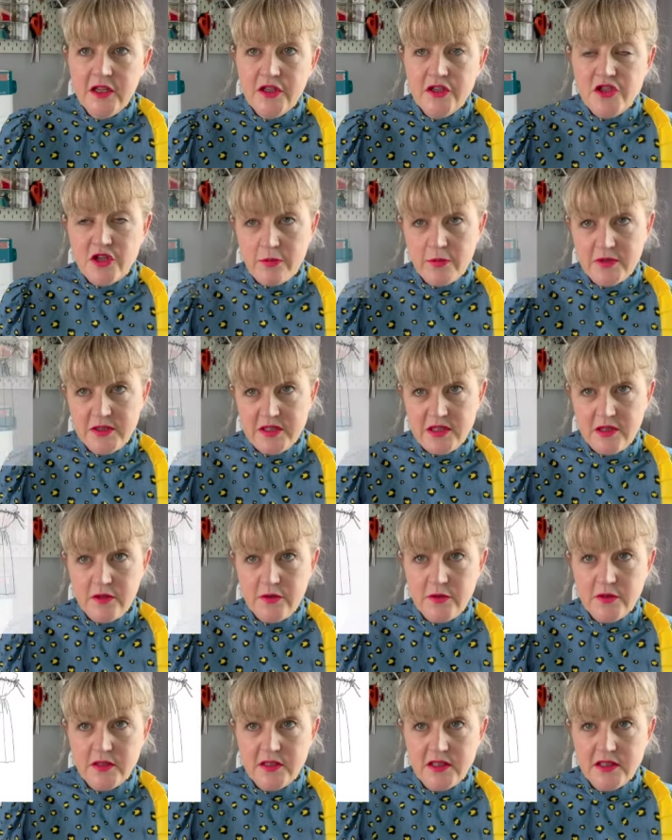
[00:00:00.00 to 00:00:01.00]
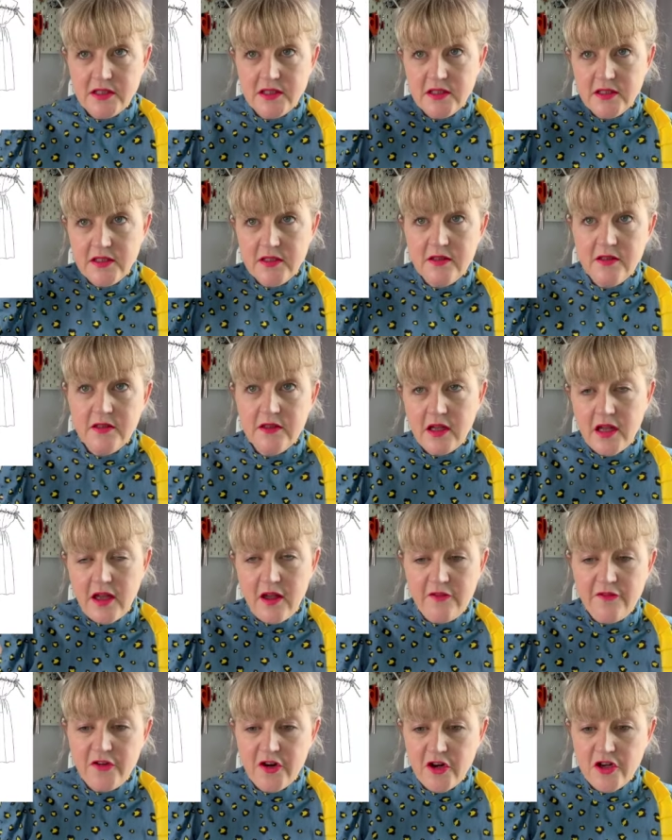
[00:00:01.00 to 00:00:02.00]
jumpsuits uh,
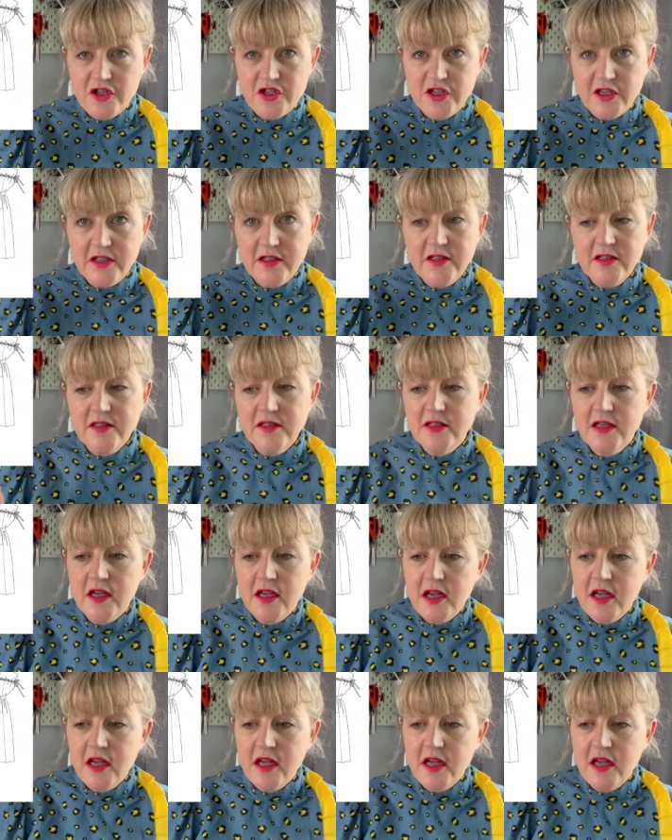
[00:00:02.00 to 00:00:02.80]
versions.